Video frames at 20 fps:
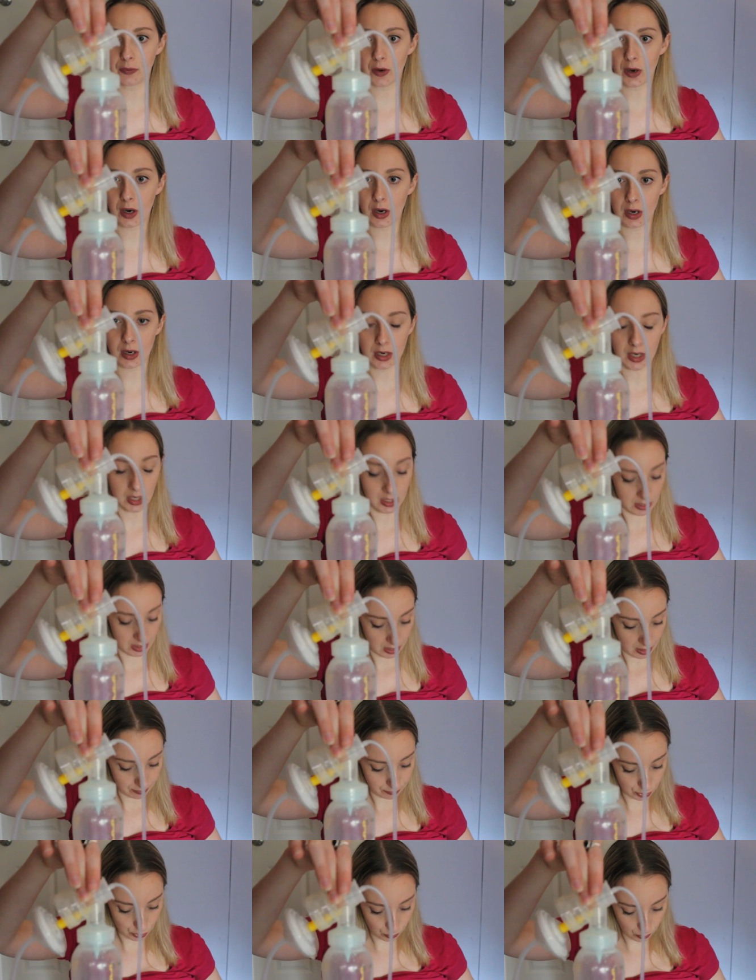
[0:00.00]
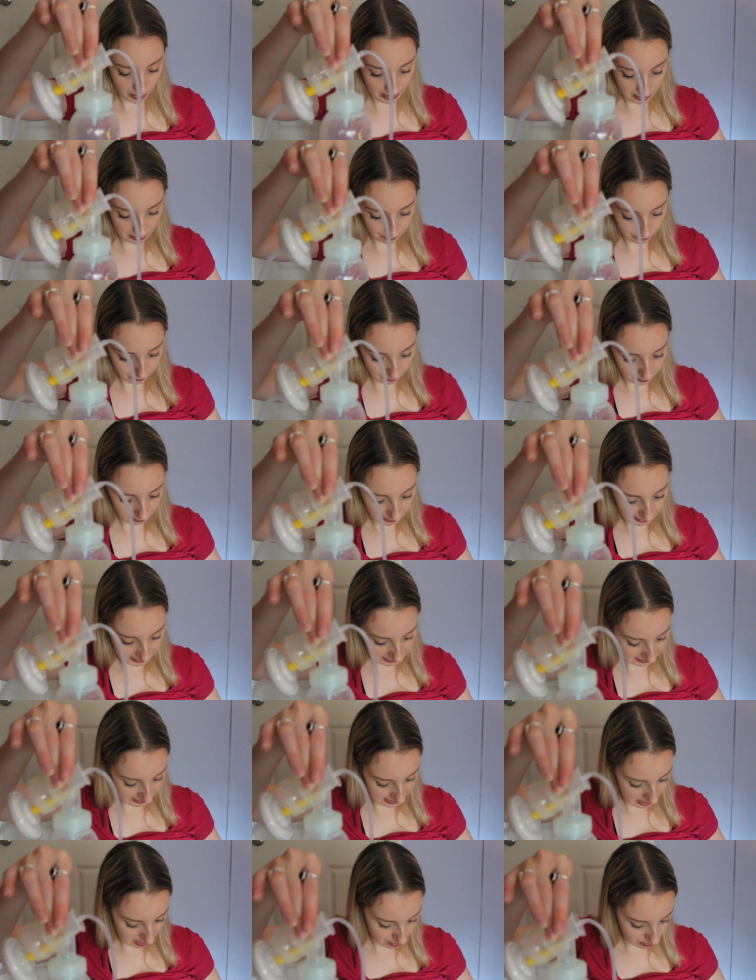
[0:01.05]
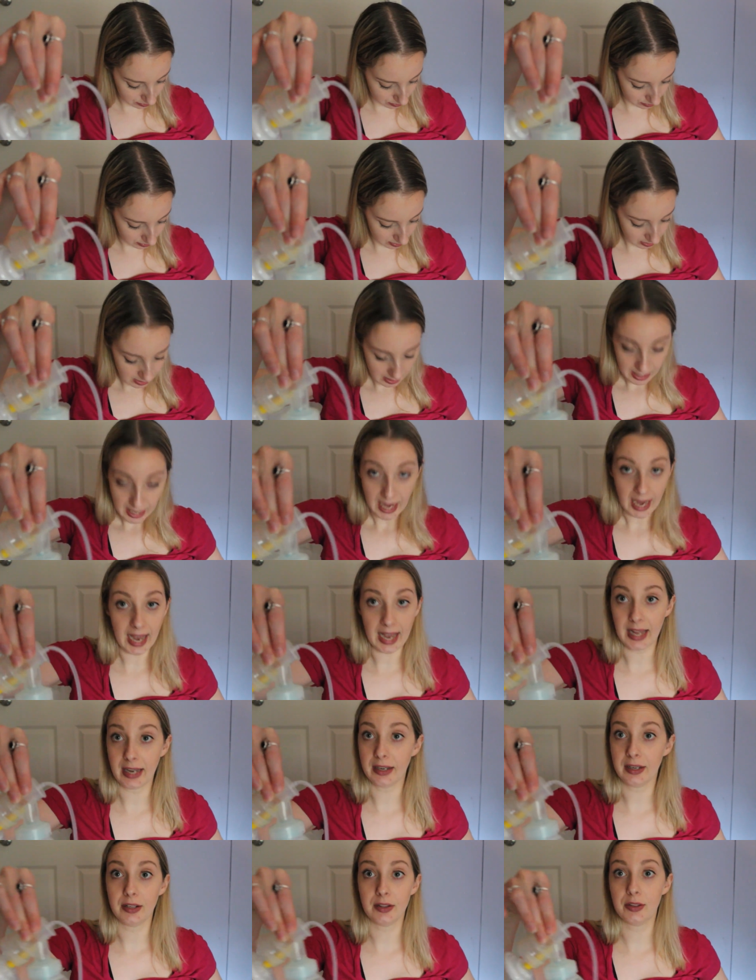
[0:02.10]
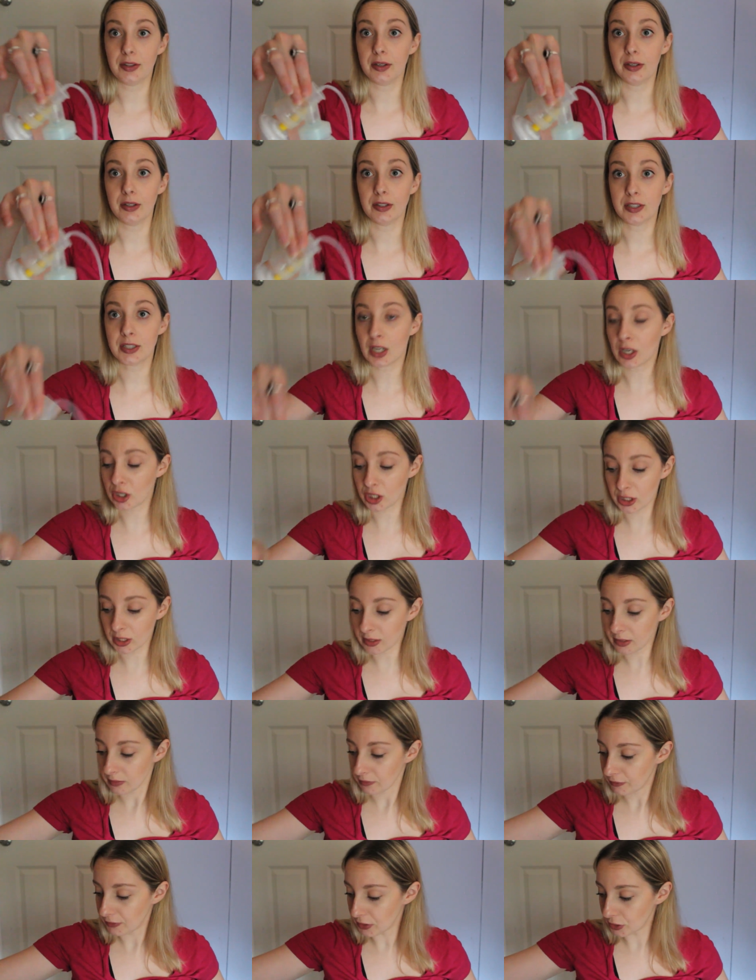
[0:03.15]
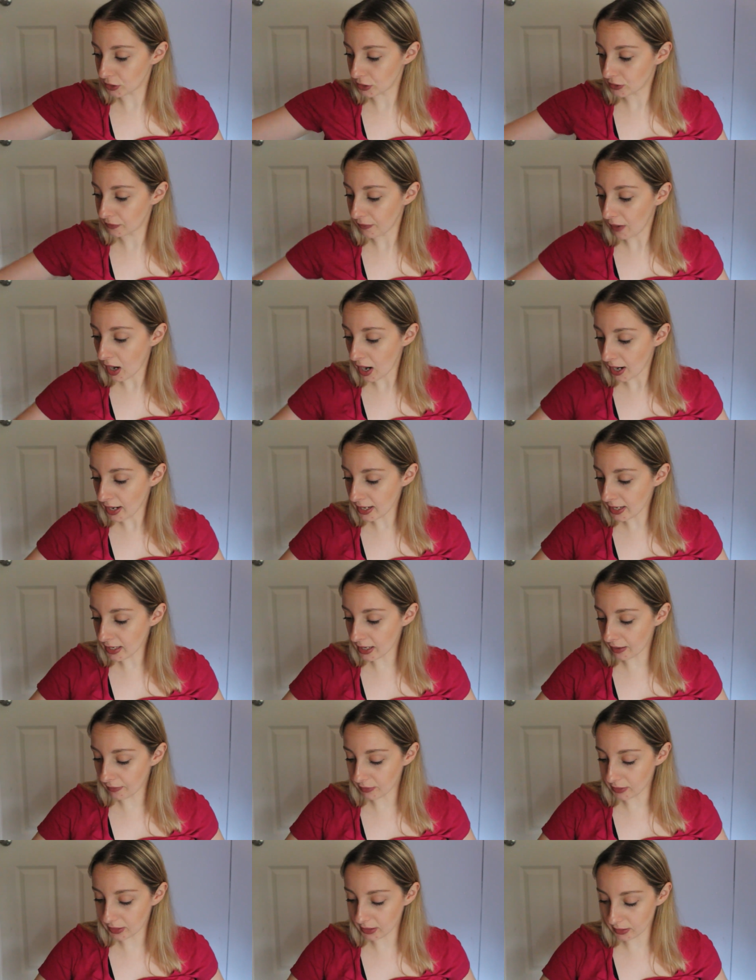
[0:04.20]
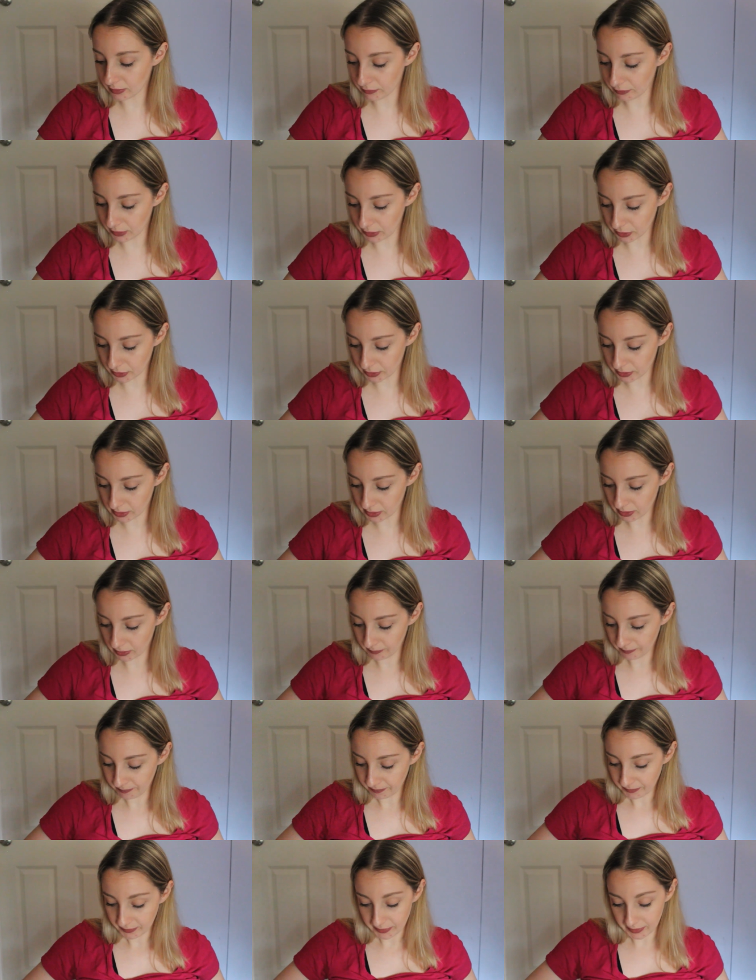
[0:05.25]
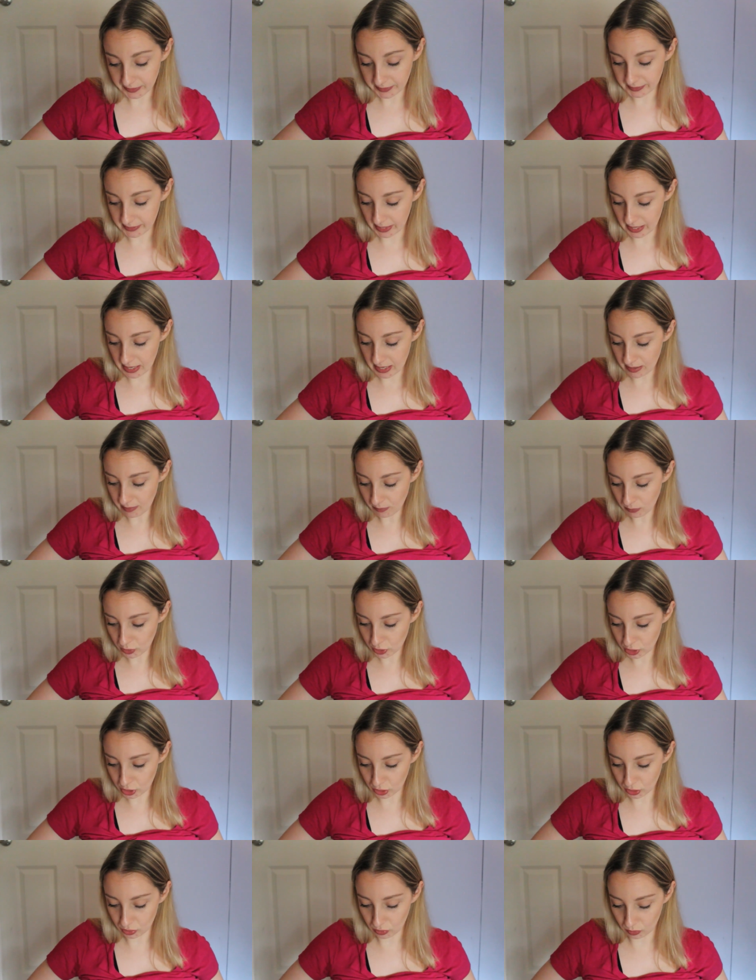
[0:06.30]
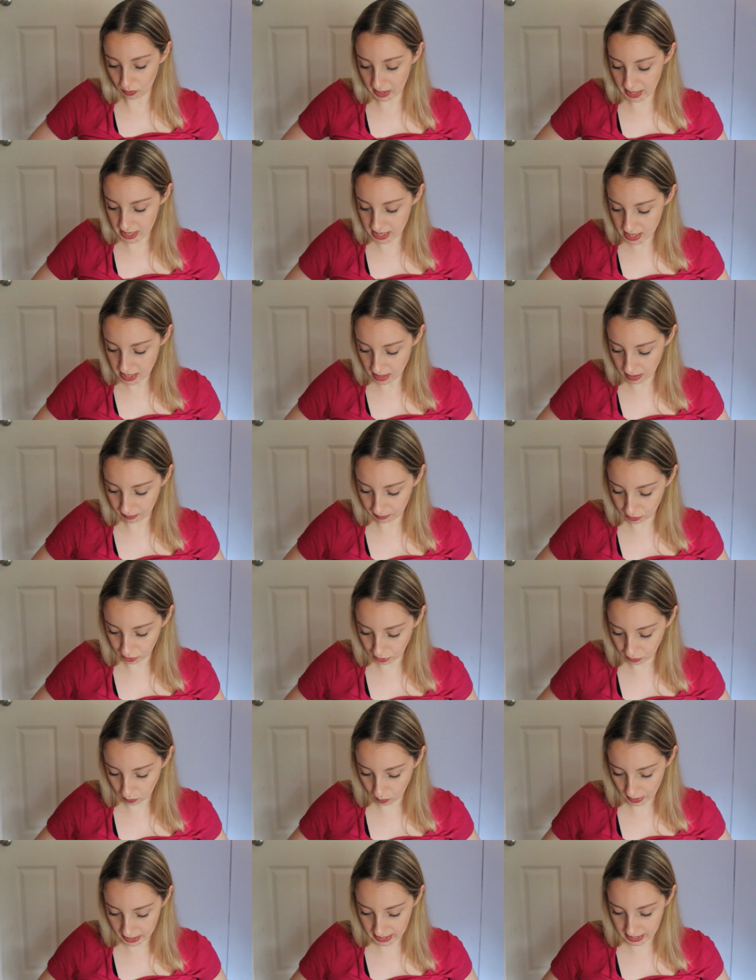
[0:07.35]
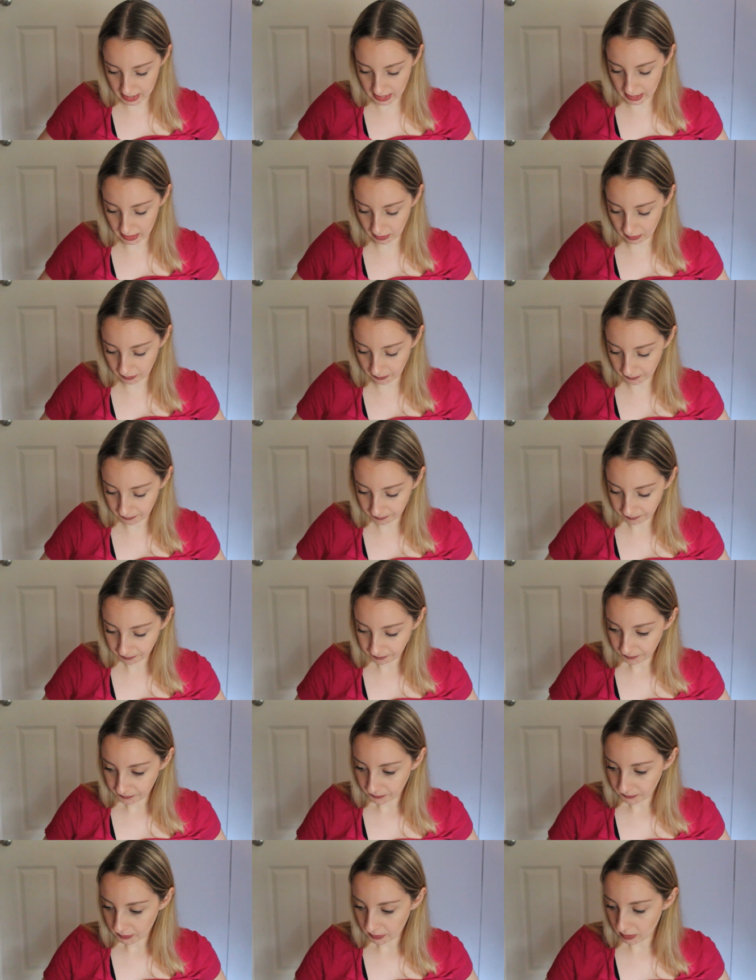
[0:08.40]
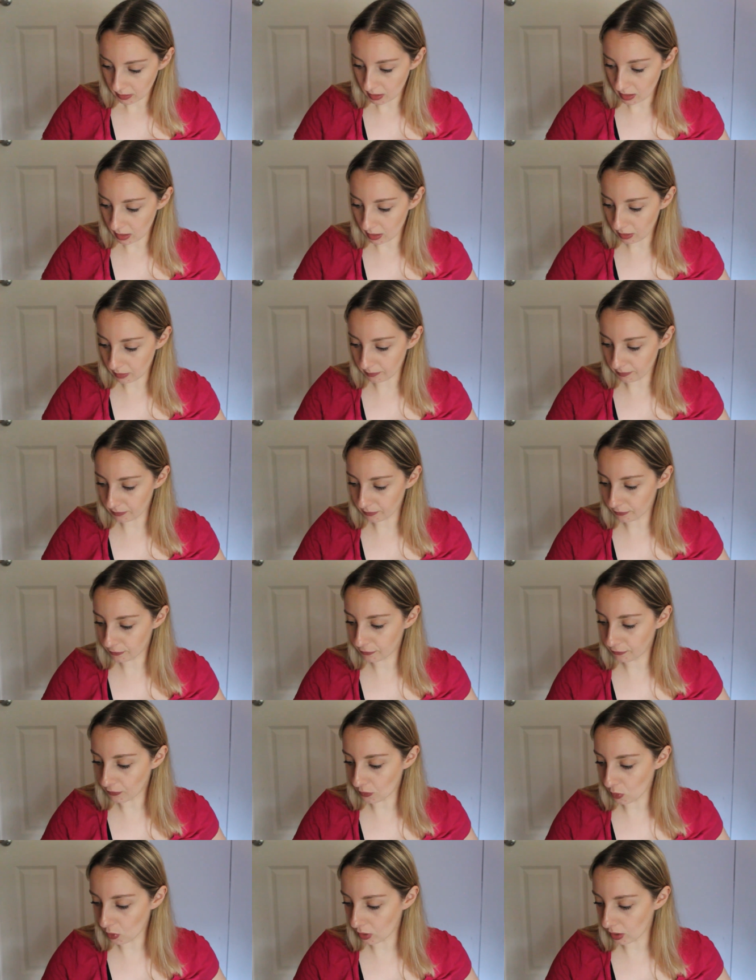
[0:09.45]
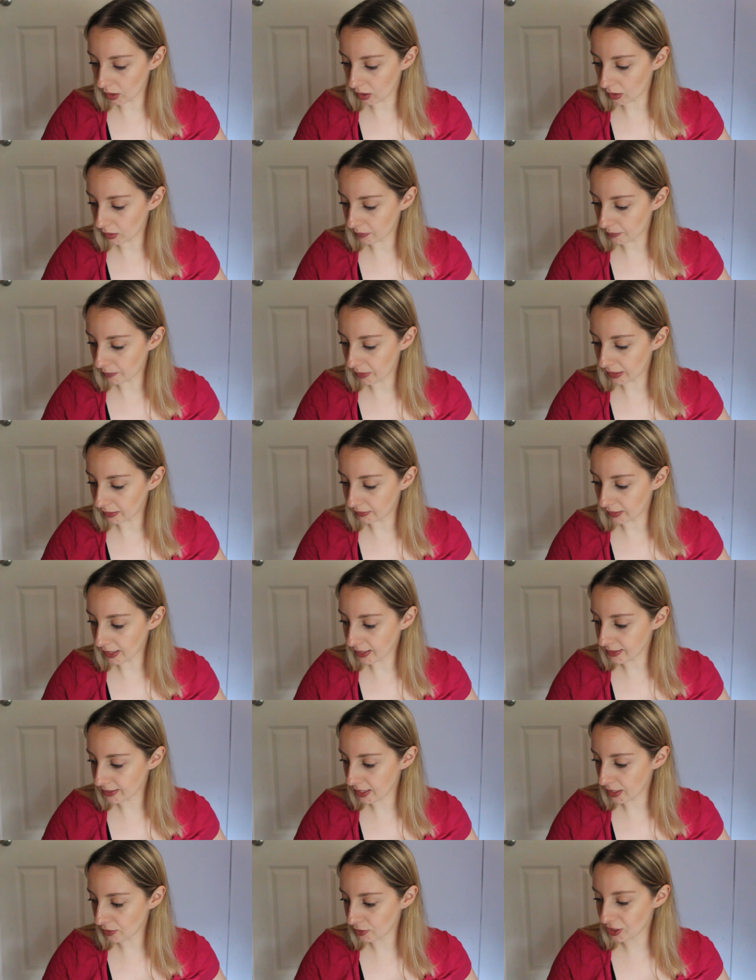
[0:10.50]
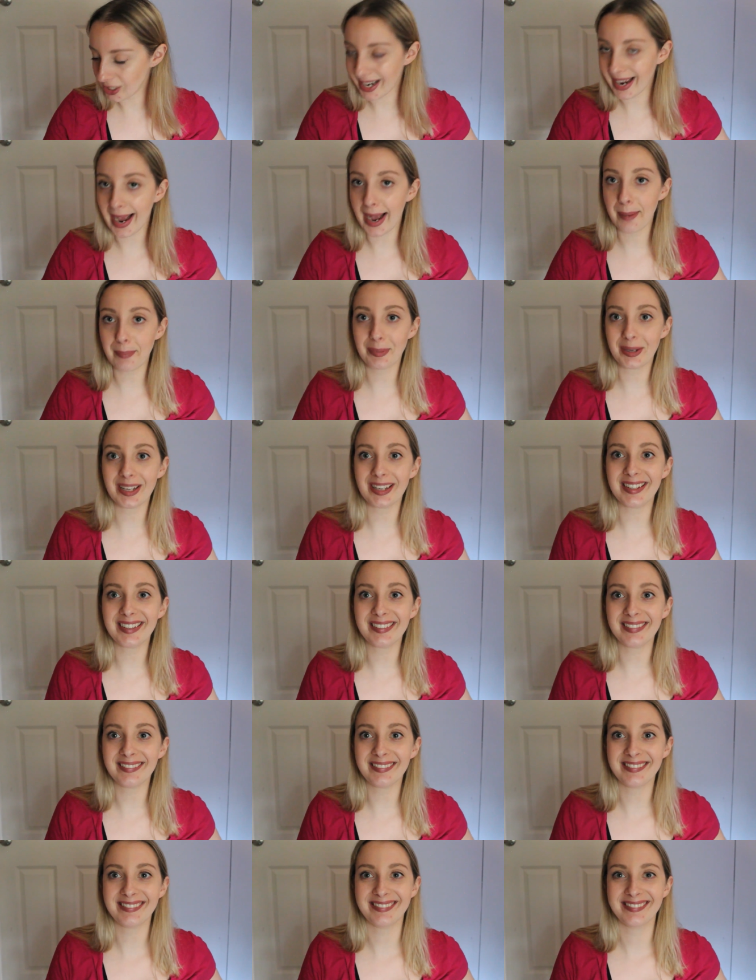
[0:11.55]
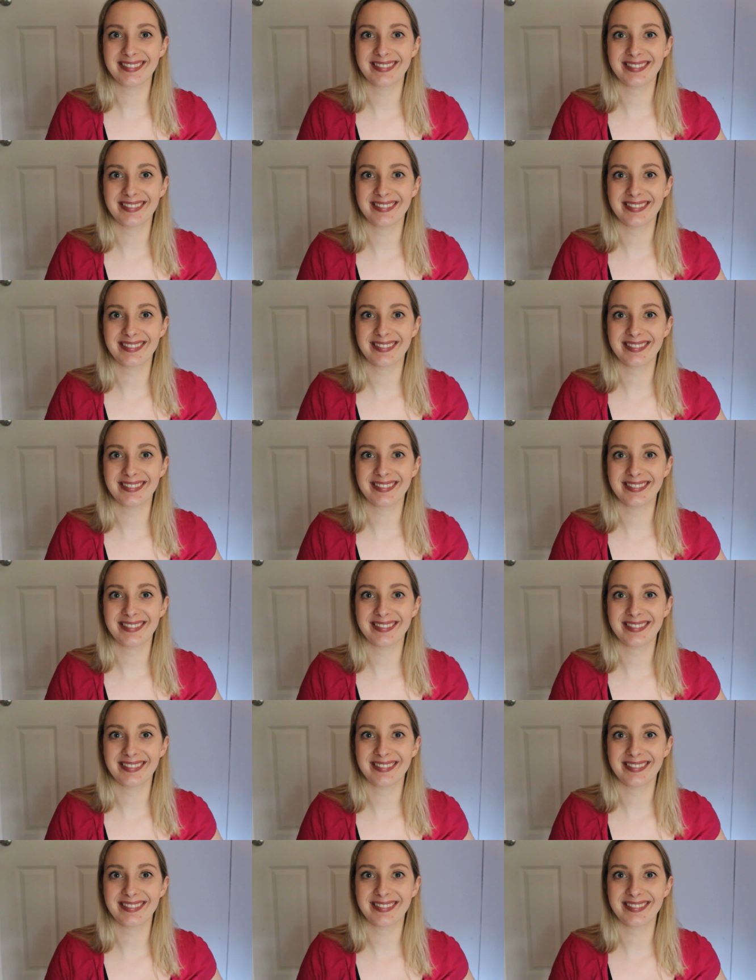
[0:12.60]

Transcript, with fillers: far I'm just waiting for the letdown. And the suction feels fine. Everything feels the same, which is great. I'm just waiting um, for my letdown to happen.